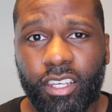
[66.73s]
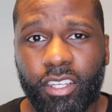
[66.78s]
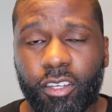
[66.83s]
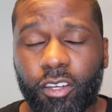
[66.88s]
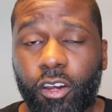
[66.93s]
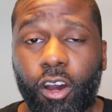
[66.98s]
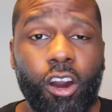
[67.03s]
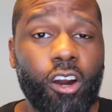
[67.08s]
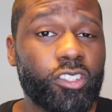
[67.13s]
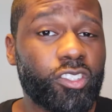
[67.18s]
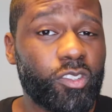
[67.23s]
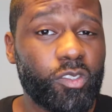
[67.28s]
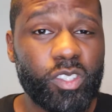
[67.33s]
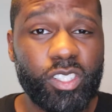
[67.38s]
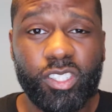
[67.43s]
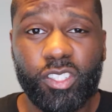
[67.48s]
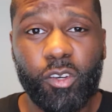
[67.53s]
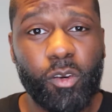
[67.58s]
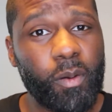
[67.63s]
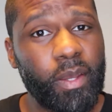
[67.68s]
You can also
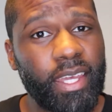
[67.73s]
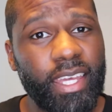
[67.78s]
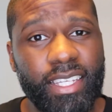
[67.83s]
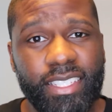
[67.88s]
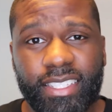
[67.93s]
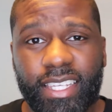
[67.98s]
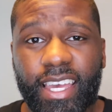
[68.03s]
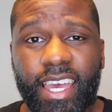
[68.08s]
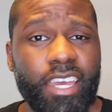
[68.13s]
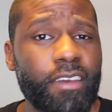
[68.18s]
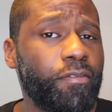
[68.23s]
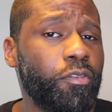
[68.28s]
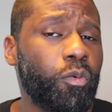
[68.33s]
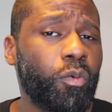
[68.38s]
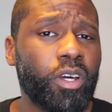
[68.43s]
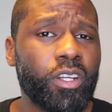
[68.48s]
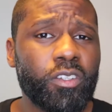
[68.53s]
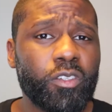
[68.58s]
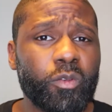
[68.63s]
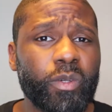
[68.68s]
just go ahead and say, hey, if
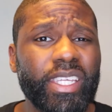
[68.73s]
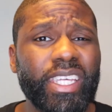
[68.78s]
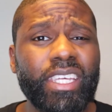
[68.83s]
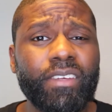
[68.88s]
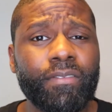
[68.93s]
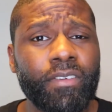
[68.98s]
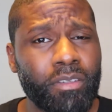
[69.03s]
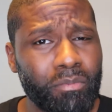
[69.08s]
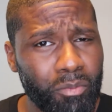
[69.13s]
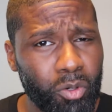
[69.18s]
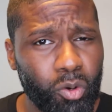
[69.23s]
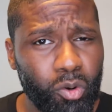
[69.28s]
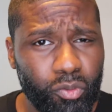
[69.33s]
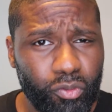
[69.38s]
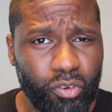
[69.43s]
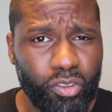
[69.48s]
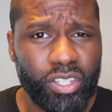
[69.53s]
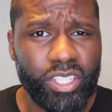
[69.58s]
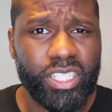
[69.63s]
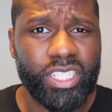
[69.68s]
you want to do even more
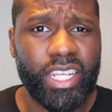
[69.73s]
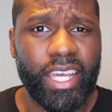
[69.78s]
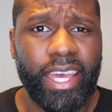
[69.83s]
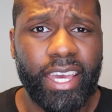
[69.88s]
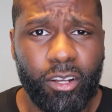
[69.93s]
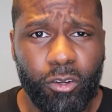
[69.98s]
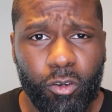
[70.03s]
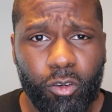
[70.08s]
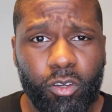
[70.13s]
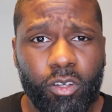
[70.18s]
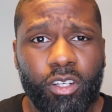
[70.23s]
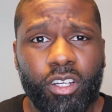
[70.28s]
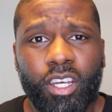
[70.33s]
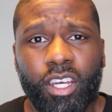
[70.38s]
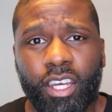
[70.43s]
for the channel,